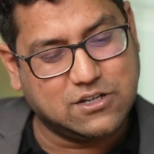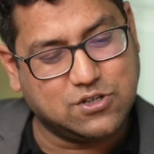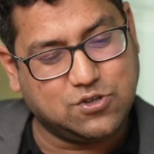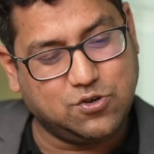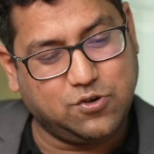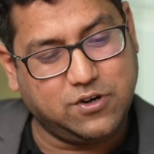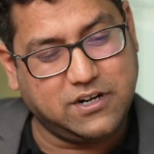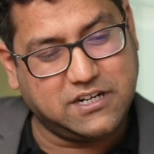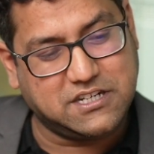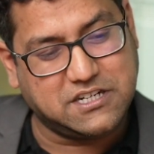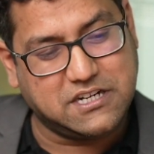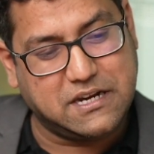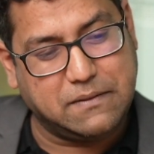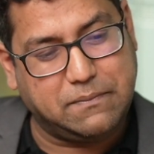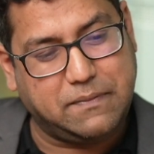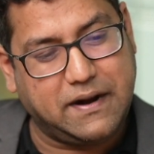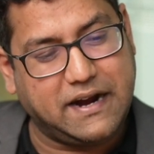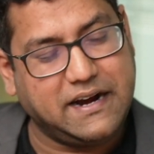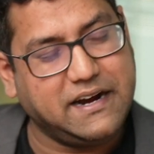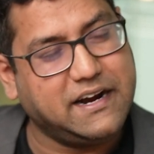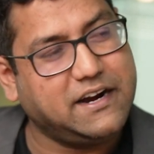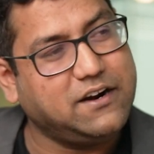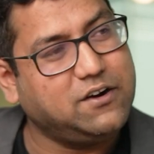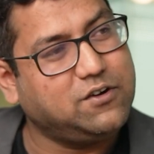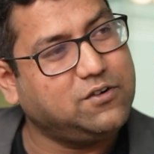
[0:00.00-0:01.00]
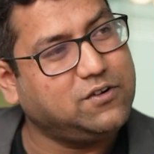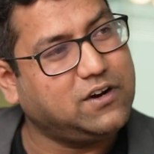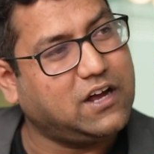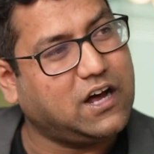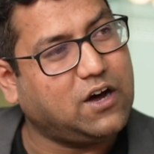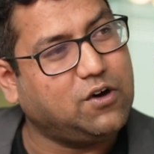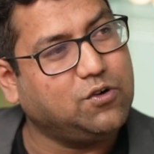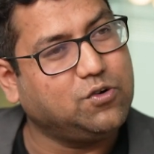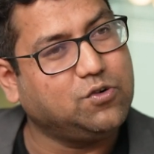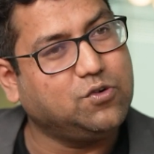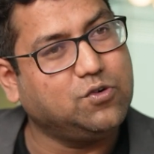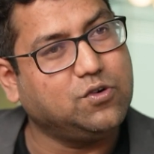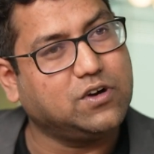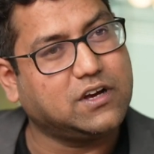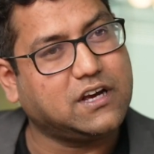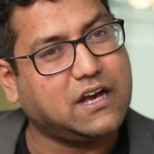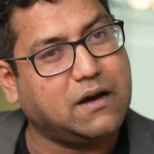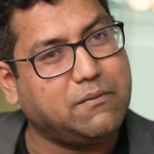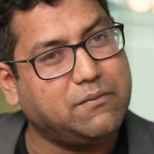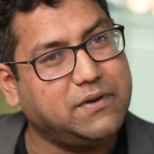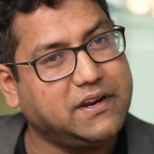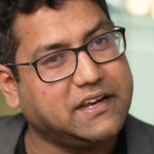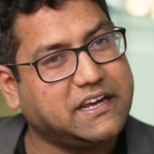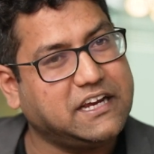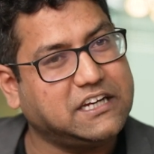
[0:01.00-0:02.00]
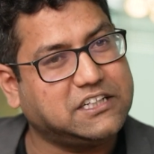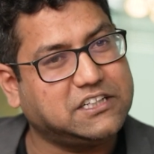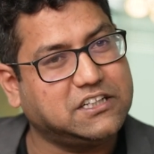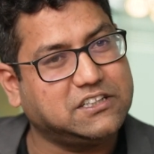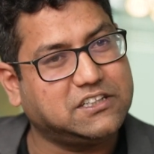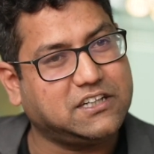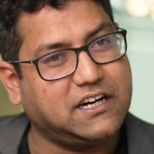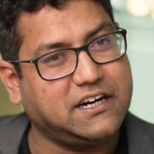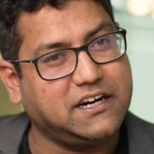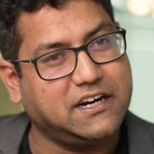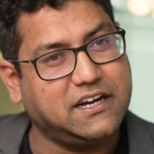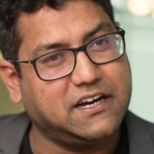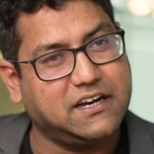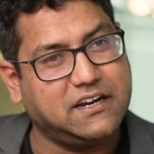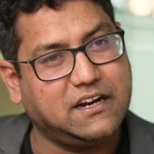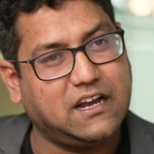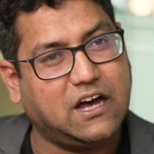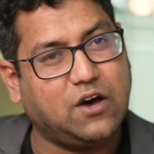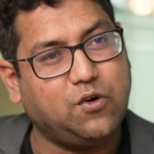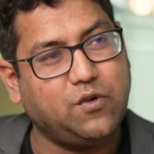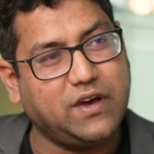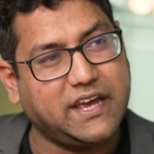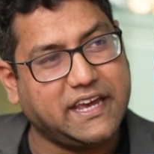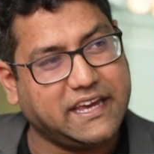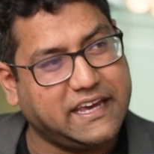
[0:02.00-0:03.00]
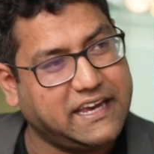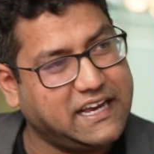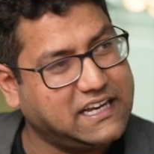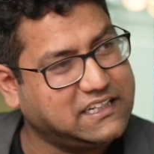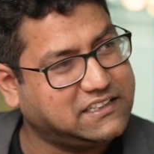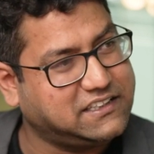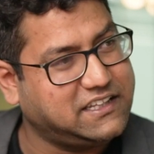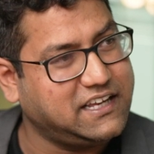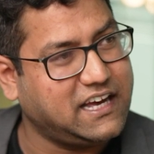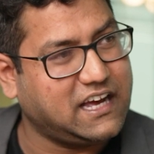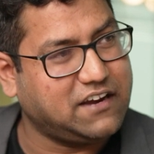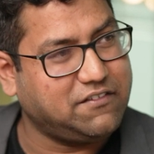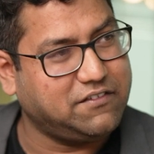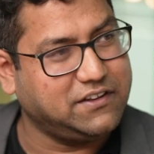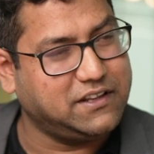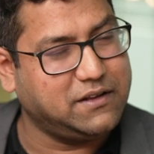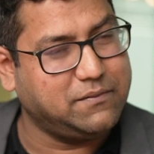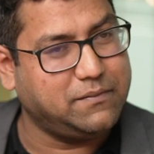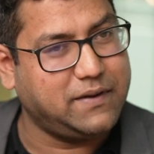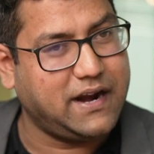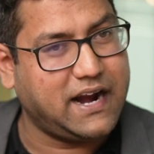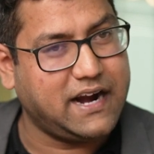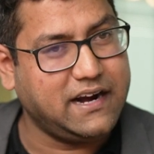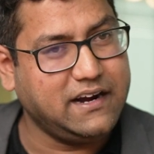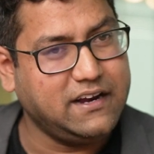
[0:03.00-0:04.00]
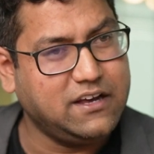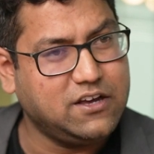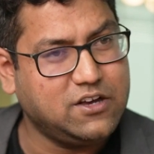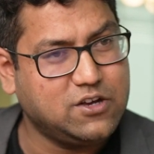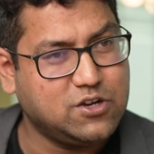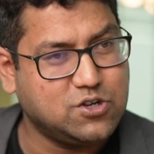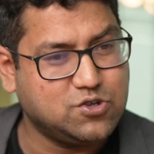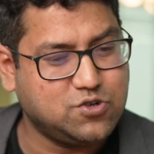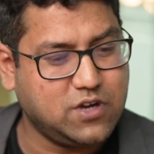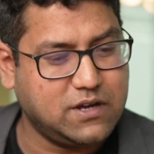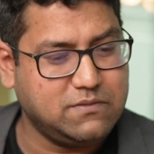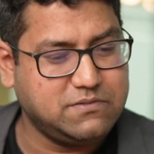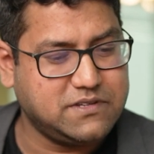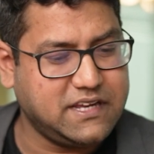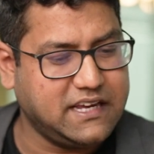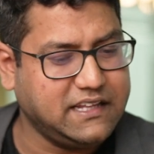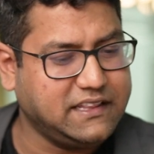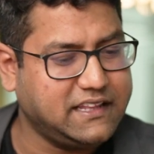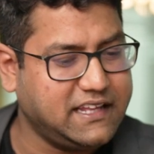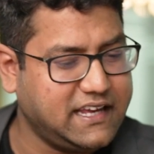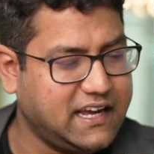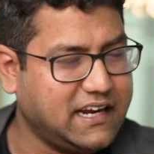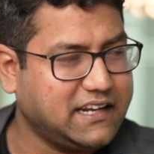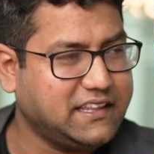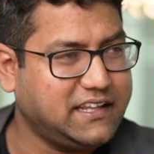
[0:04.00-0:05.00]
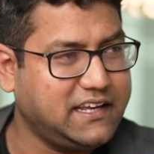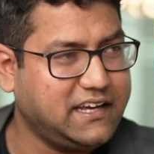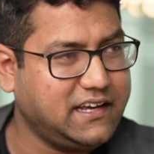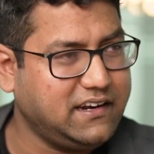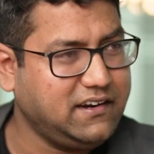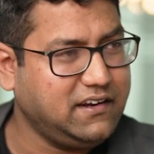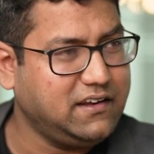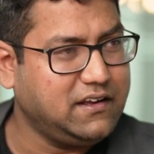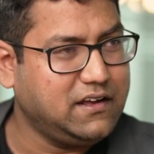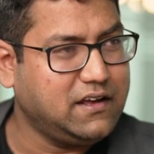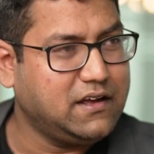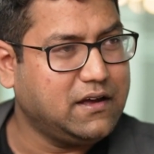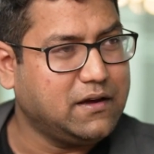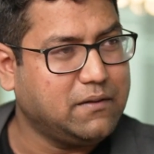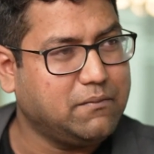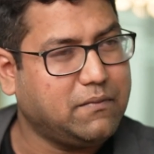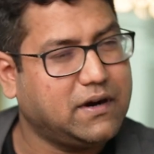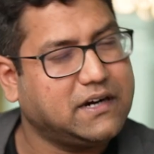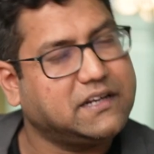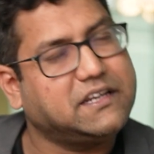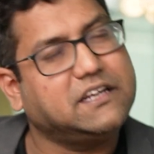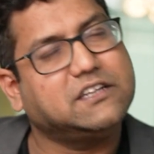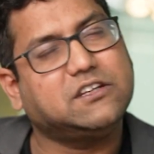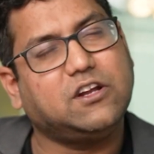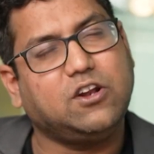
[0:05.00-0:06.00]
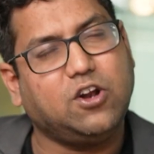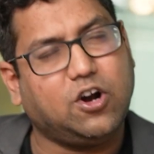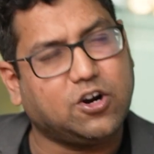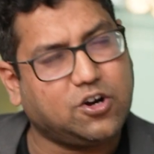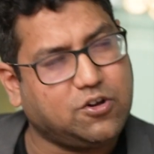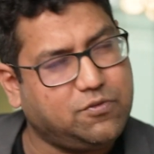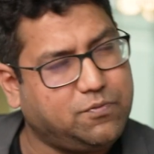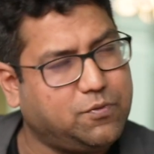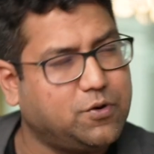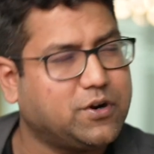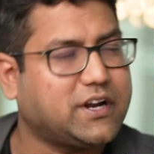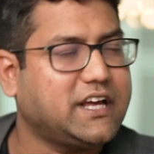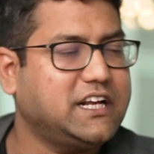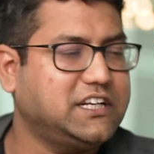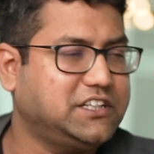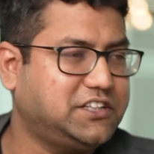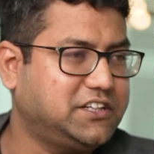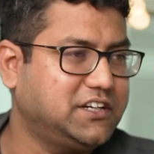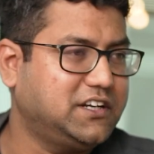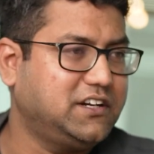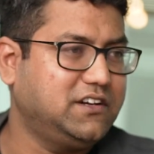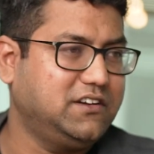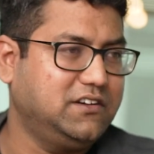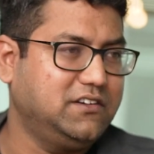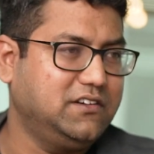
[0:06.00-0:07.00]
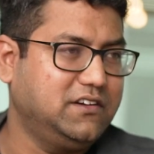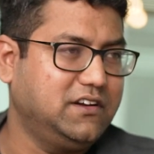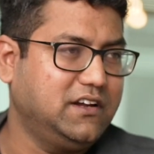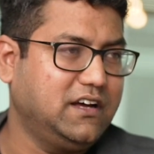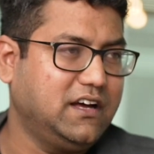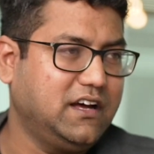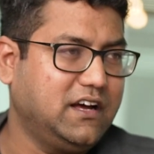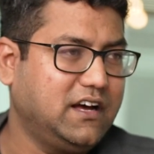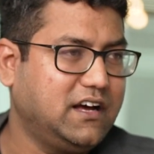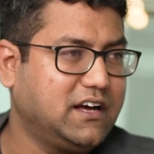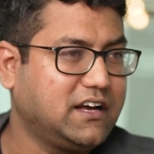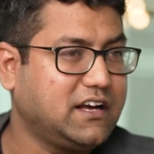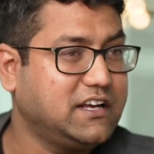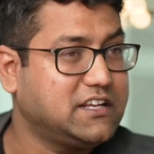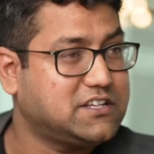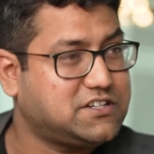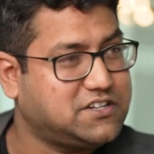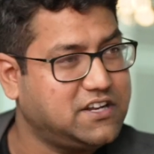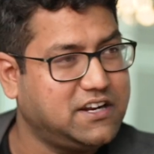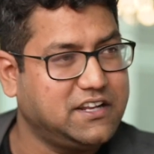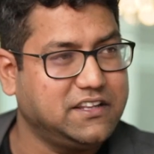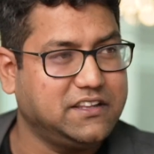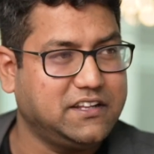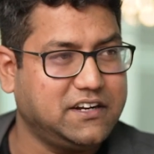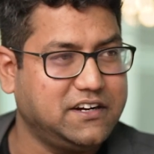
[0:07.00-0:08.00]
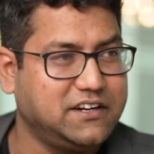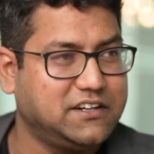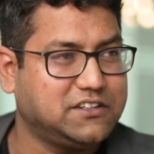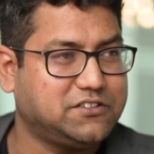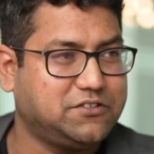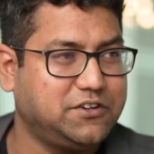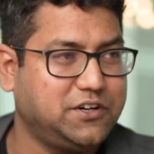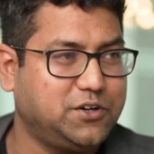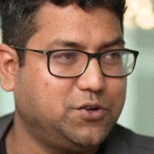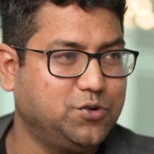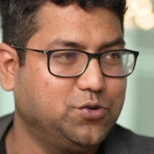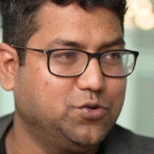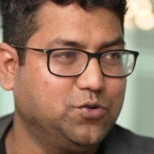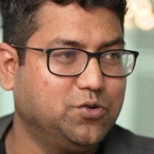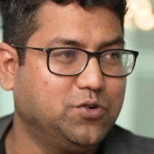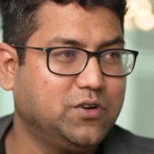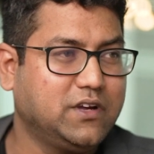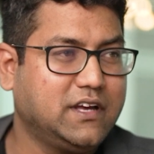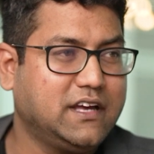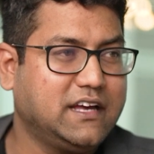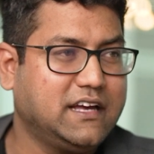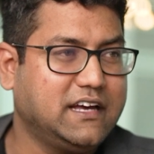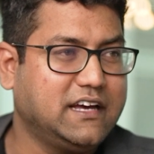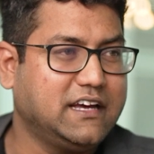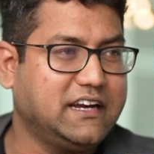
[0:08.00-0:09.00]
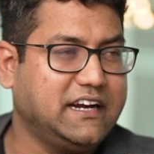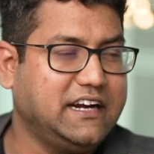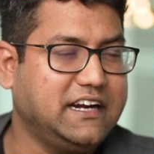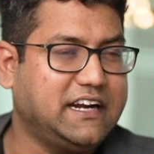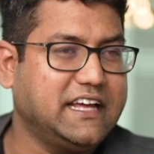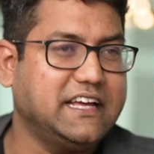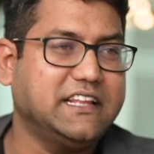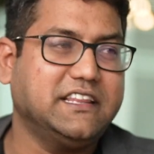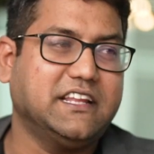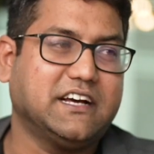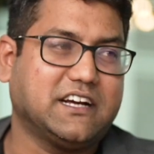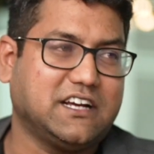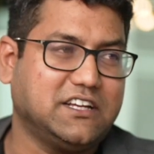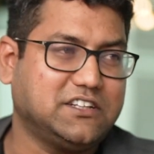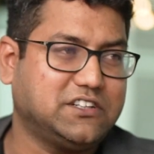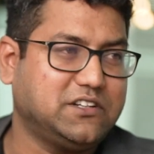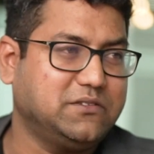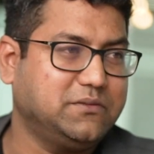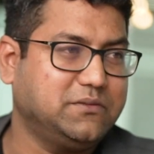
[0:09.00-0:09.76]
So it's dependent on how communications are done, how engaged they are with the brand. So I'm saying they are there, but there's a lot of potential still in the industry to retain the customer.